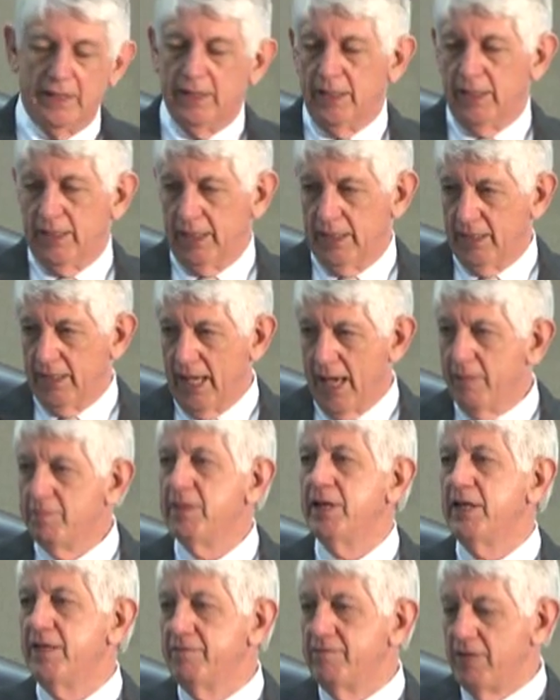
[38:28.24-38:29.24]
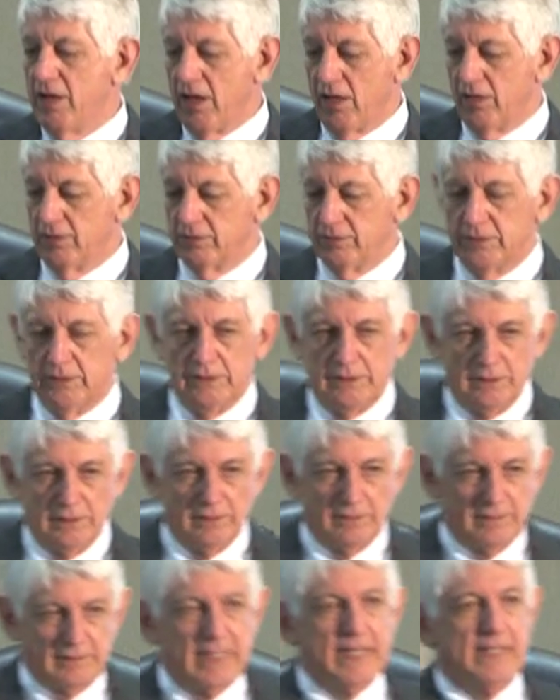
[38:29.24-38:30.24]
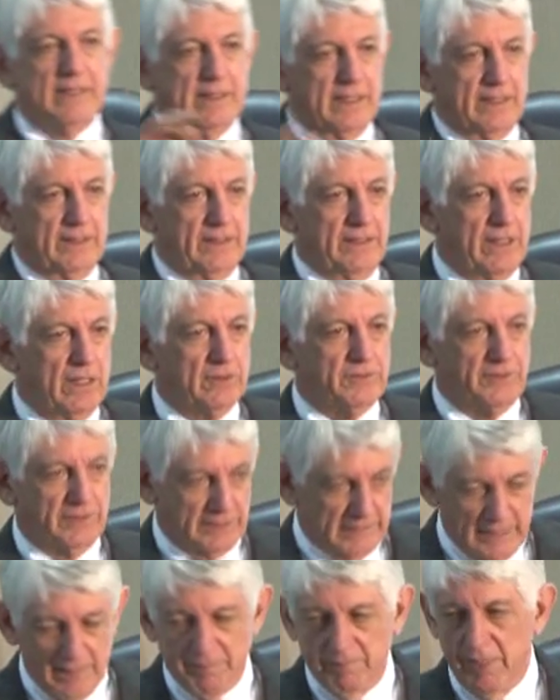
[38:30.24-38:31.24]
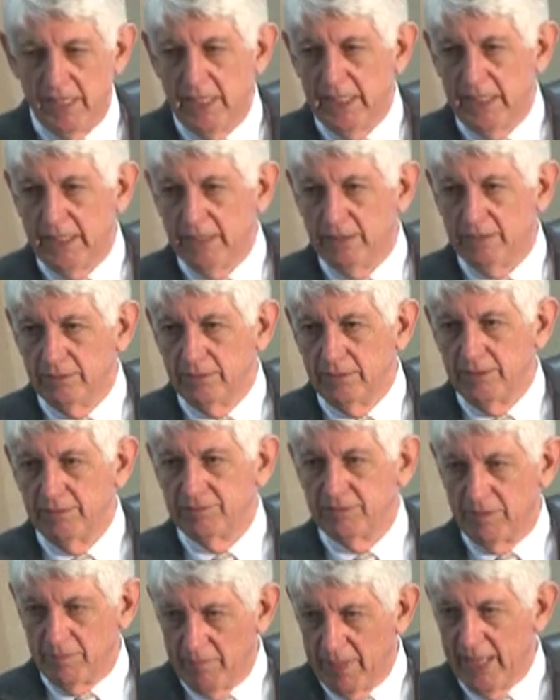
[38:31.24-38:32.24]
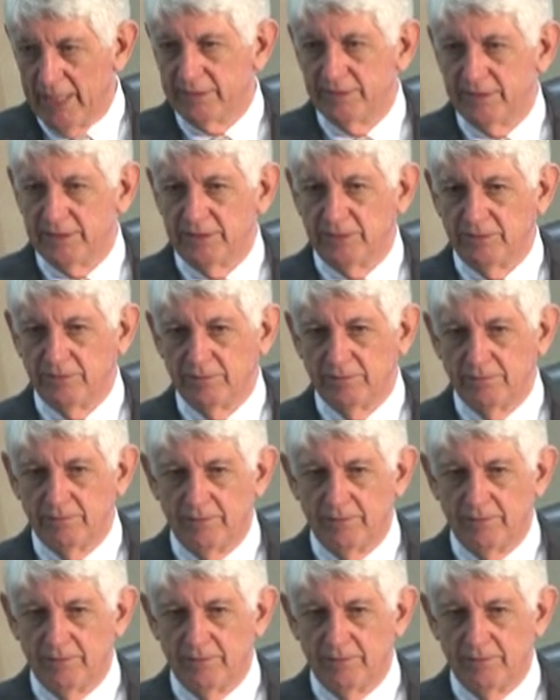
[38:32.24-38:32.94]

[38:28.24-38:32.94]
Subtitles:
And how many of y'all think that, you know, should get money if somebody's injured?